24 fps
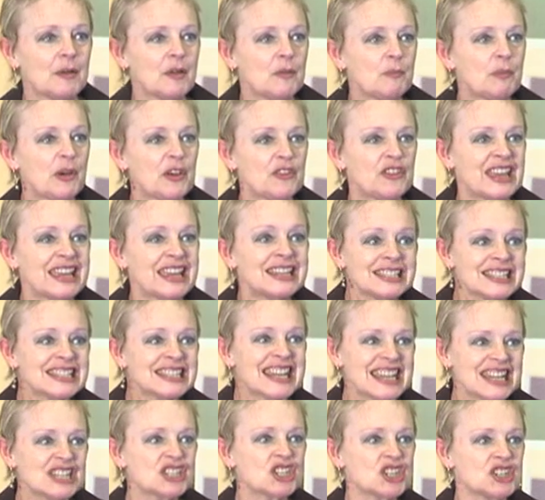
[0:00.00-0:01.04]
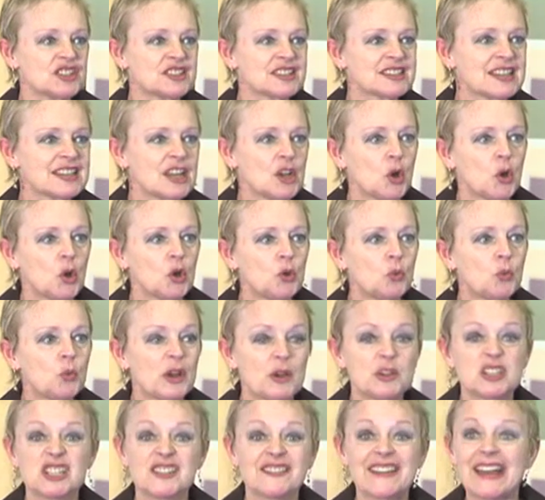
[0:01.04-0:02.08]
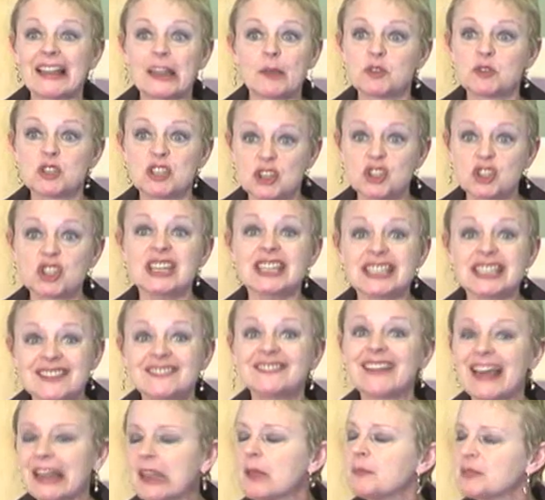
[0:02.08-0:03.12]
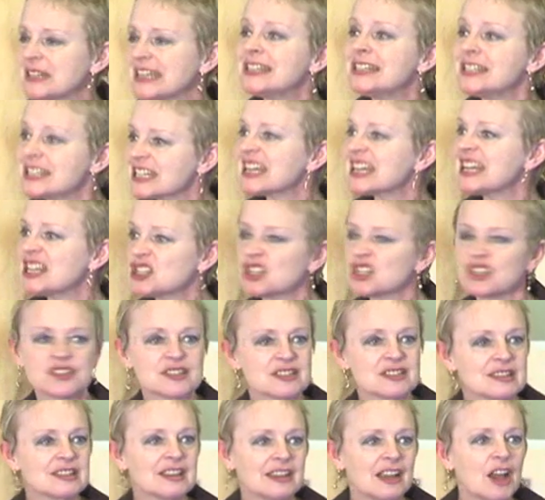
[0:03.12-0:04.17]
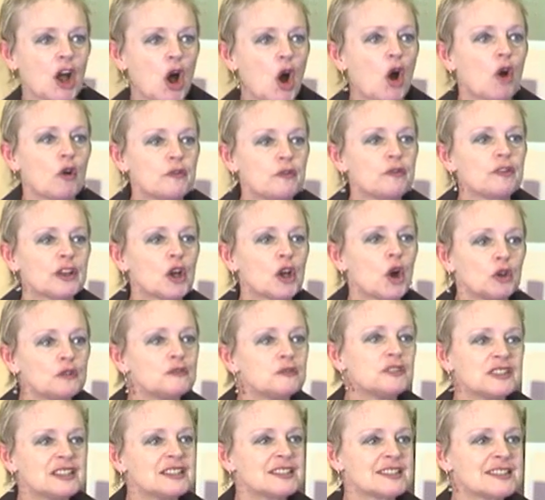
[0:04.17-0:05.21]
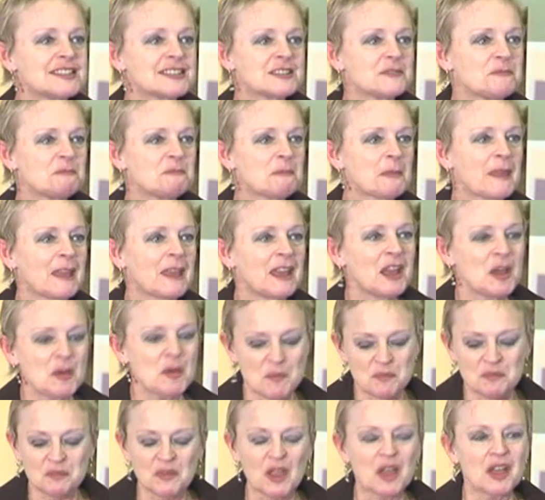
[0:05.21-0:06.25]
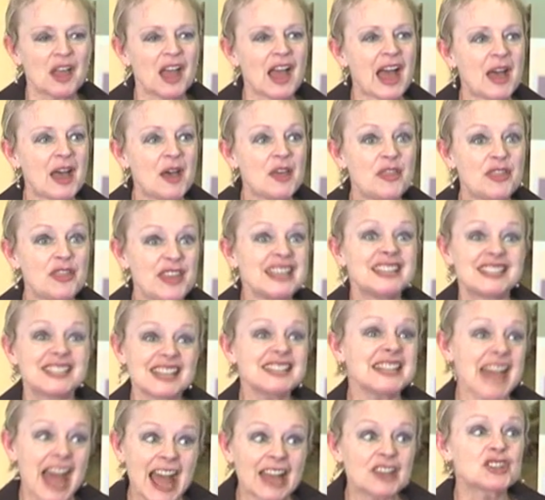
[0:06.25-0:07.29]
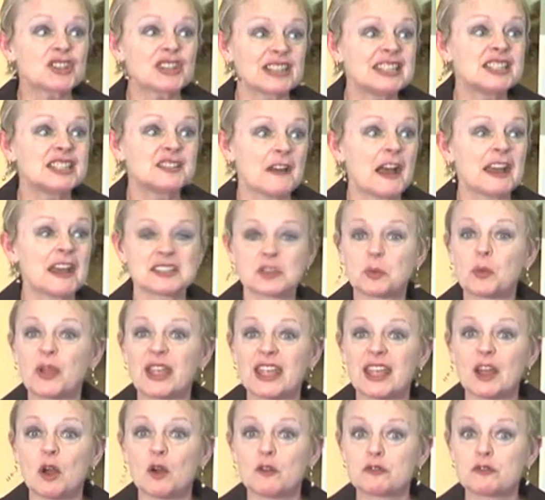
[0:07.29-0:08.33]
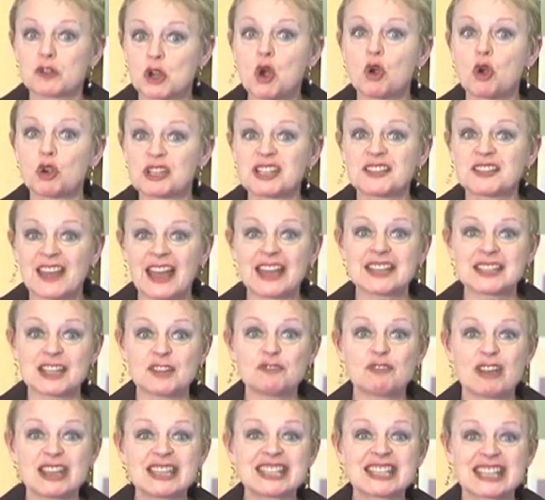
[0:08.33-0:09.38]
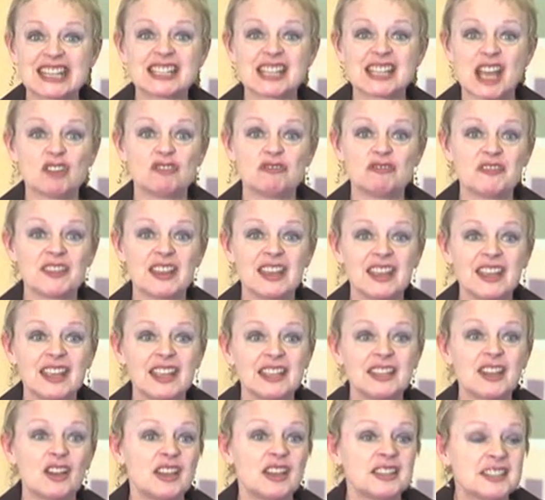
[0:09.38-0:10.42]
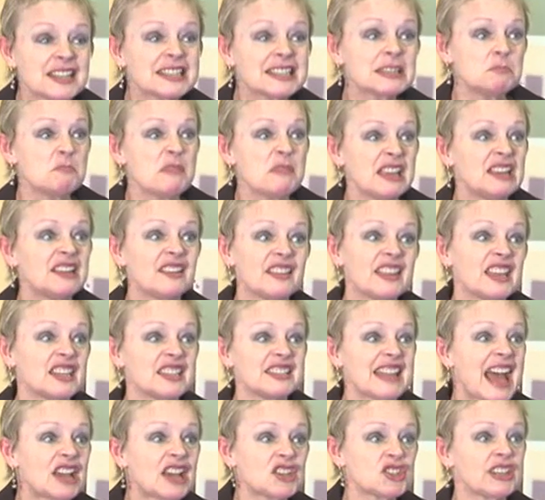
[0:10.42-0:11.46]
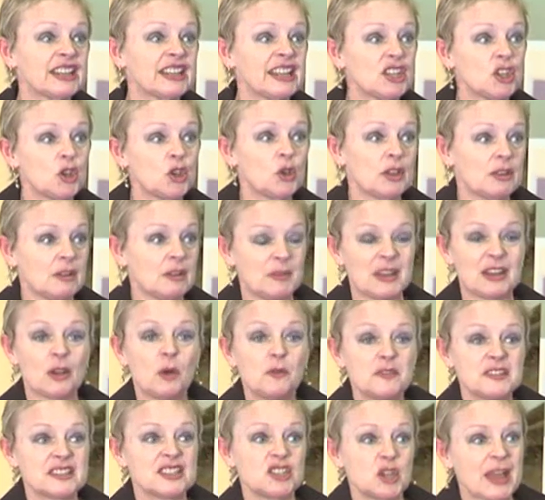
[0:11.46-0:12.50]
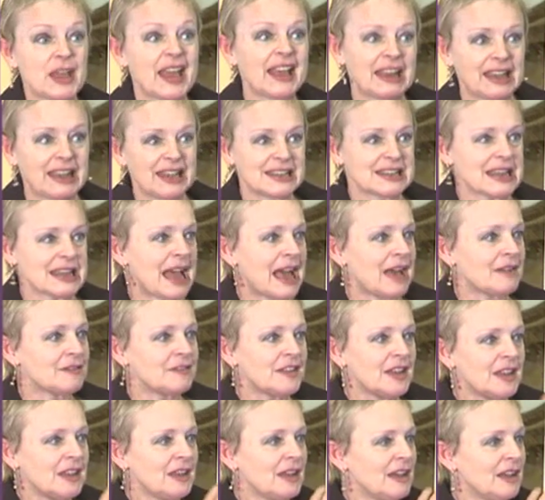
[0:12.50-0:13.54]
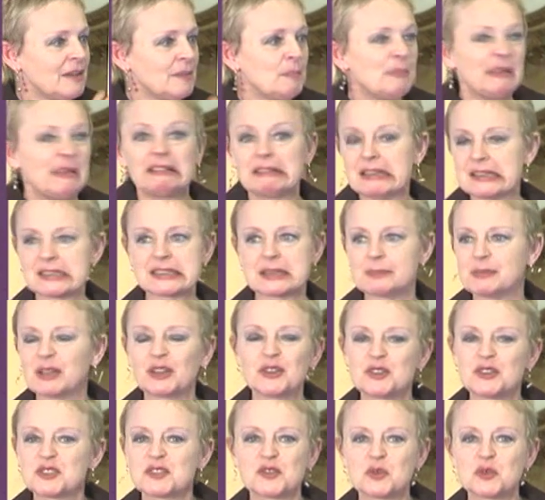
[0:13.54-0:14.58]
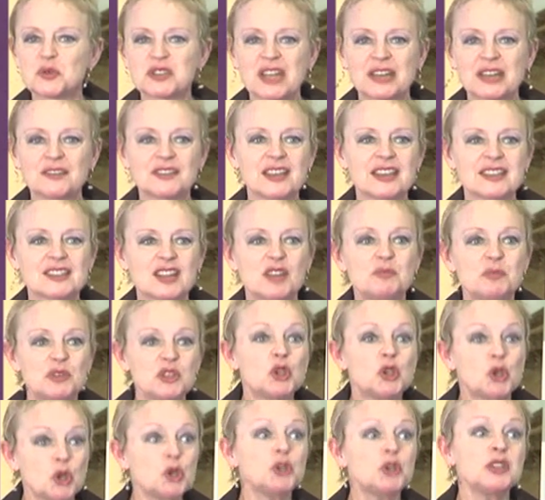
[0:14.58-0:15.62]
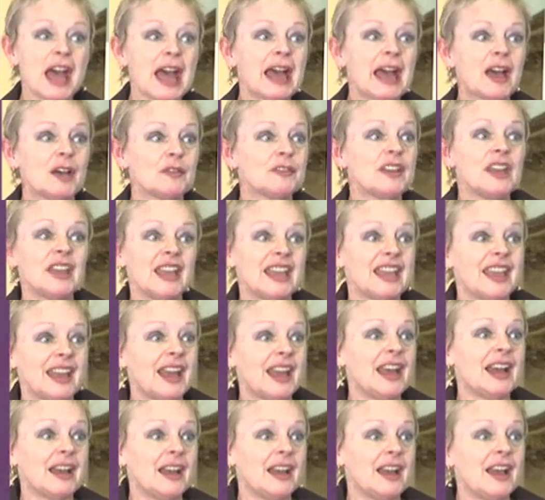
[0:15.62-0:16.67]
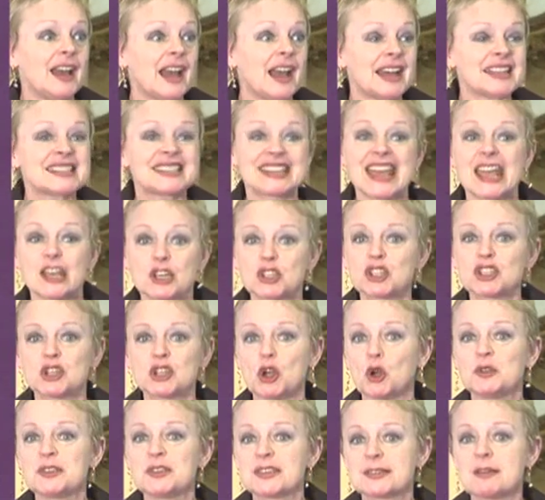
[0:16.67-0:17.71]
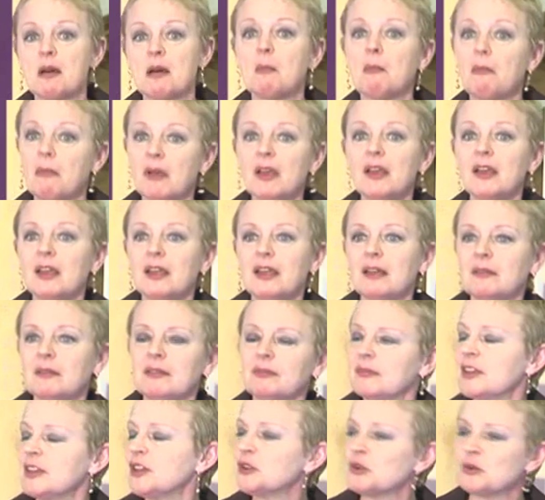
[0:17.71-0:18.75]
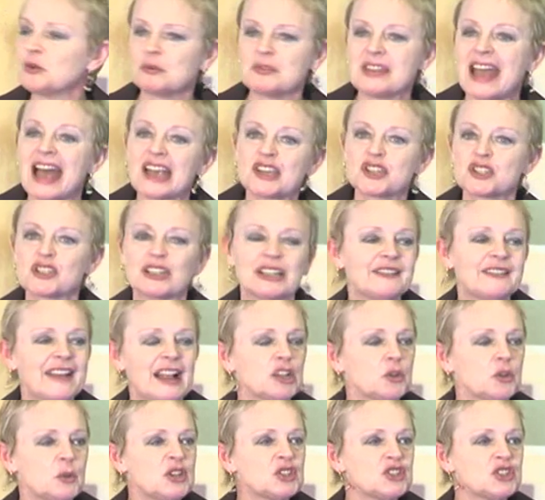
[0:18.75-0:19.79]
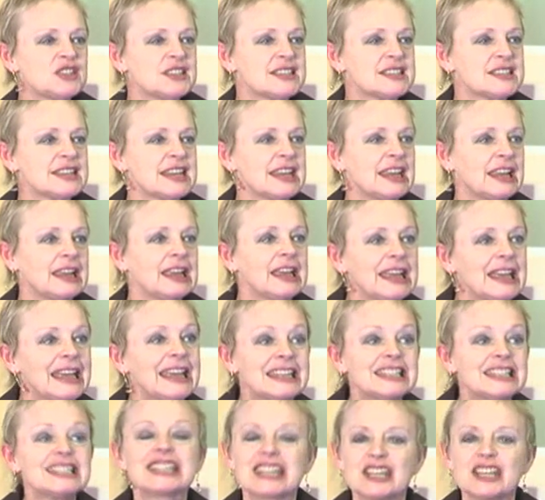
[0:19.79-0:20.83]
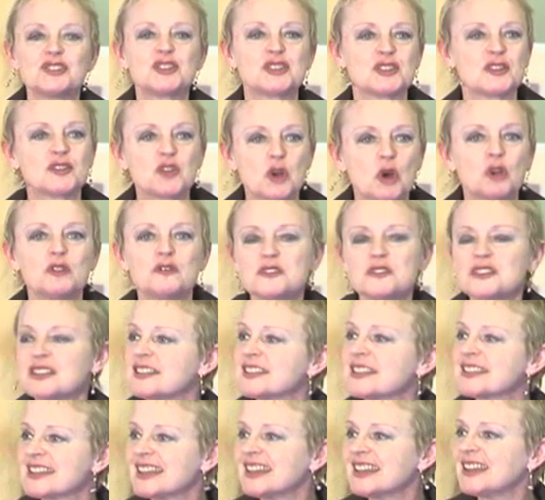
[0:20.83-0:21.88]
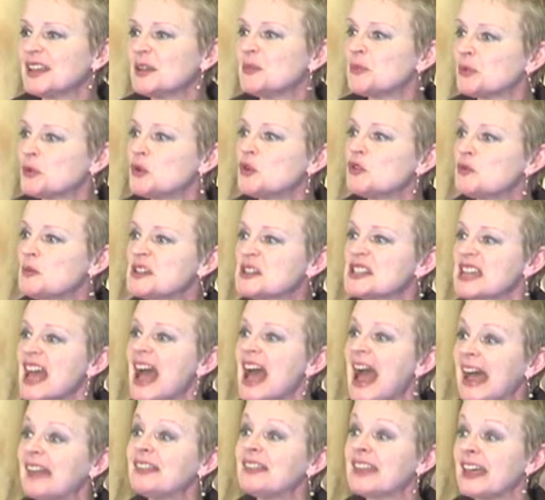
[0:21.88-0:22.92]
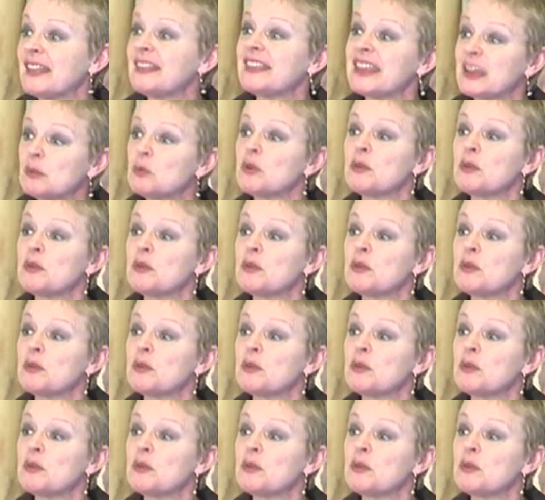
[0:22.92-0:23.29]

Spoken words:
But the indicators were developed, she developed indicators of confidence. They did actually devise a way of recording that and writing it down. Now, it doesn't mean that nationally you can, obviously you can't have millions and millions of those kind of things down, but you could have a section on some national evaluations saying indicators of confidence improvement, and that